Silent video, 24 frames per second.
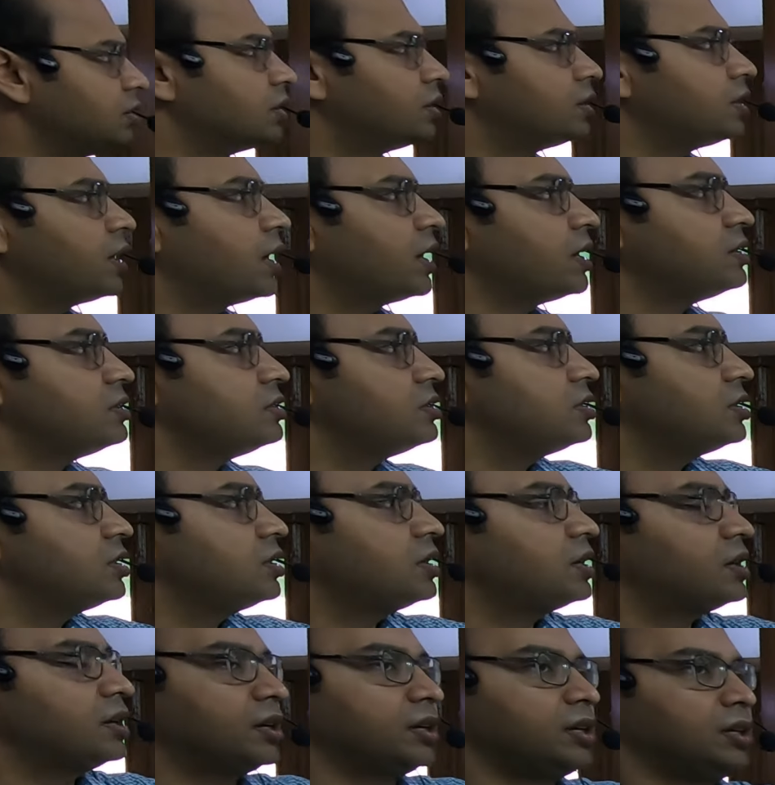the
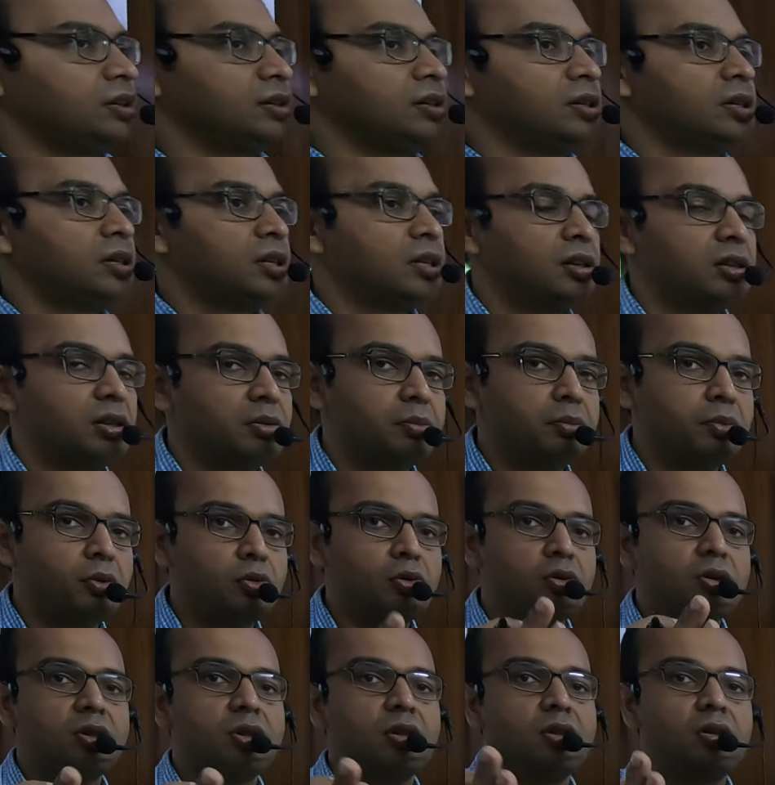tangent line, the
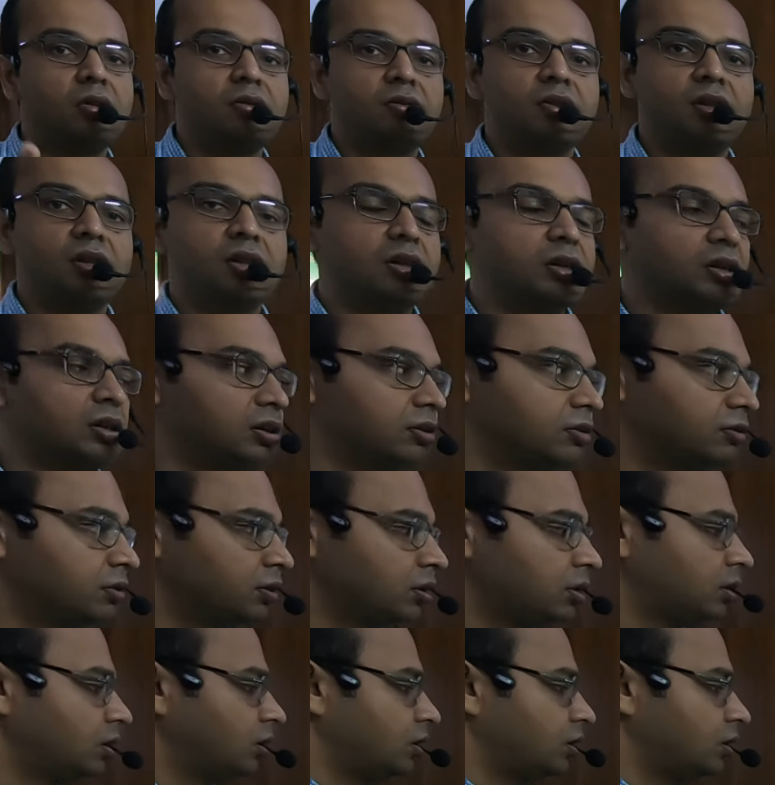portion of the curve